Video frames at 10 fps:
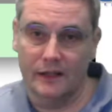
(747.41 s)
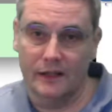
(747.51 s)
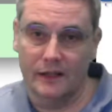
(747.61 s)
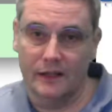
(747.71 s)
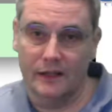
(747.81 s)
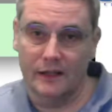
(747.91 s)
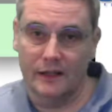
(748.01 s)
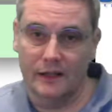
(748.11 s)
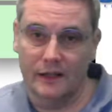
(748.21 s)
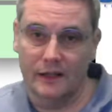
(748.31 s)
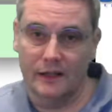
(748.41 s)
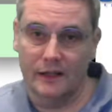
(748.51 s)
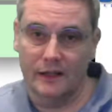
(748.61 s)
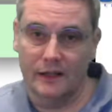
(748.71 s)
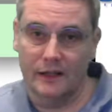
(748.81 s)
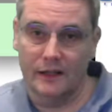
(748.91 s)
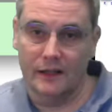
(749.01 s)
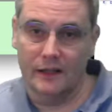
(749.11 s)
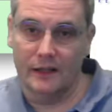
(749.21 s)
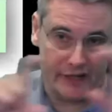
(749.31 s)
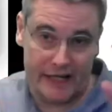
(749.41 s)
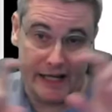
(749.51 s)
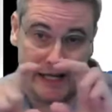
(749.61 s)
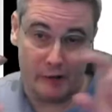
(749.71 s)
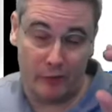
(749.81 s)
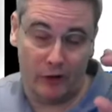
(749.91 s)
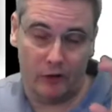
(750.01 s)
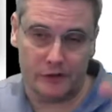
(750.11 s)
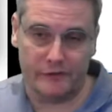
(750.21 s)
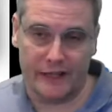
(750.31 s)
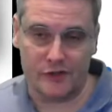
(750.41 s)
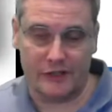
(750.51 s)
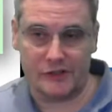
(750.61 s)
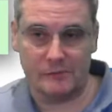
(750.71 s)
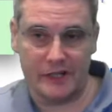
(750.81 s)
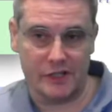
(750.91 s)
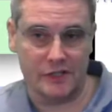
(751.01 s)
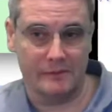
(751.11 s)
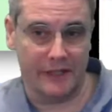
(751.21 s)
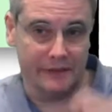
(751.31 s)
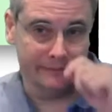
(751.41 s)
PEAF maturity models just look at the EA part of that transformation domain.